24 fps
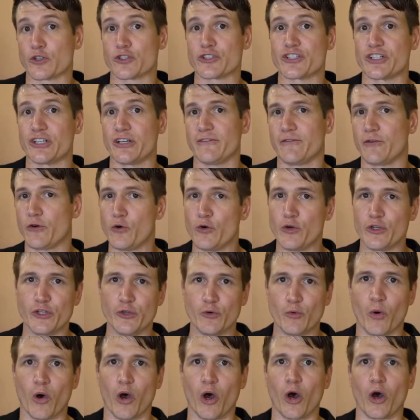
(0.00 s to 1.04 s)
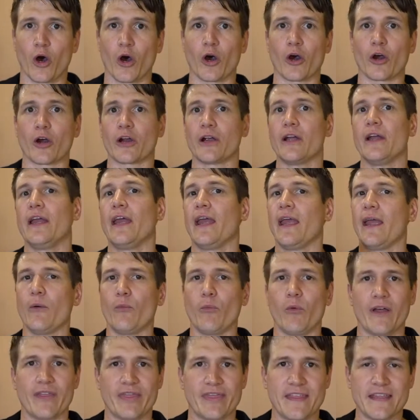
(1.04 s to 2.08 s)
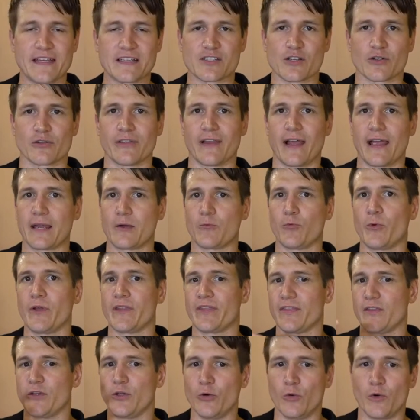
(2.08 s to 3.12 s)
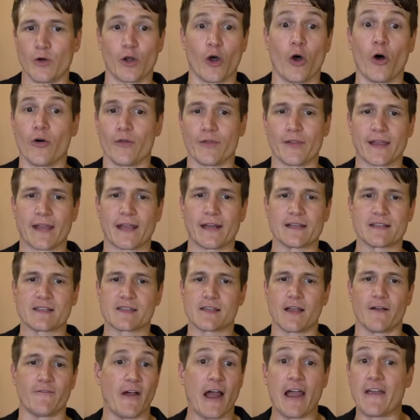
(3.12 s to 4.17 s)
version of who you are and what things are like with you and all that kind of stuff.